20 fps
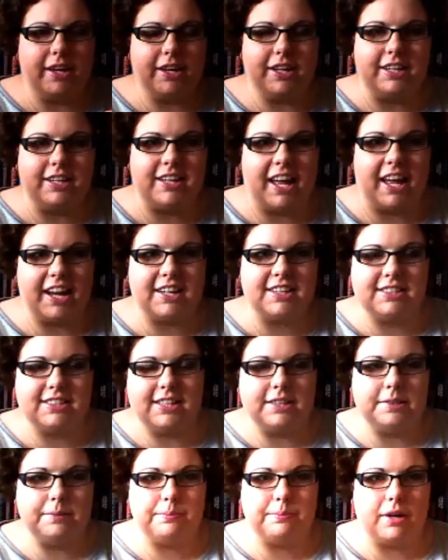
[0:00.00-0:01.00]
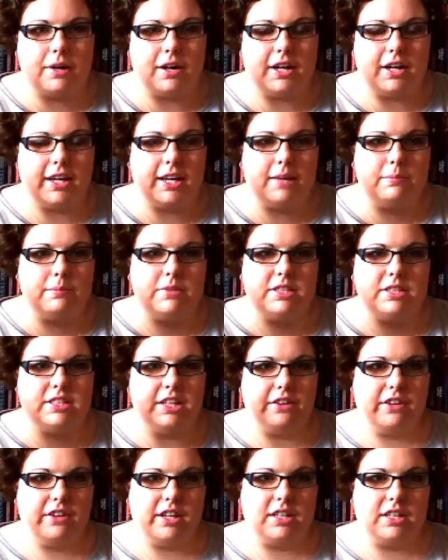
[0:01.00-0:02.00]
connected by a
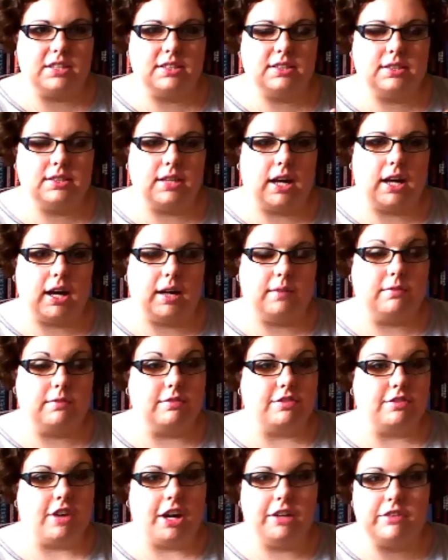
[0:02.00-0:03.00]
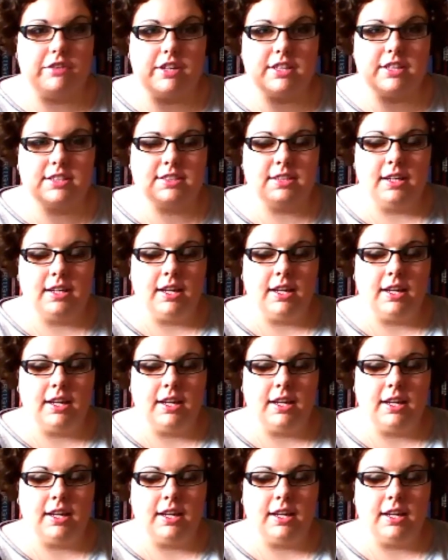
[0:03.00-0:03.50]
mysterious virus.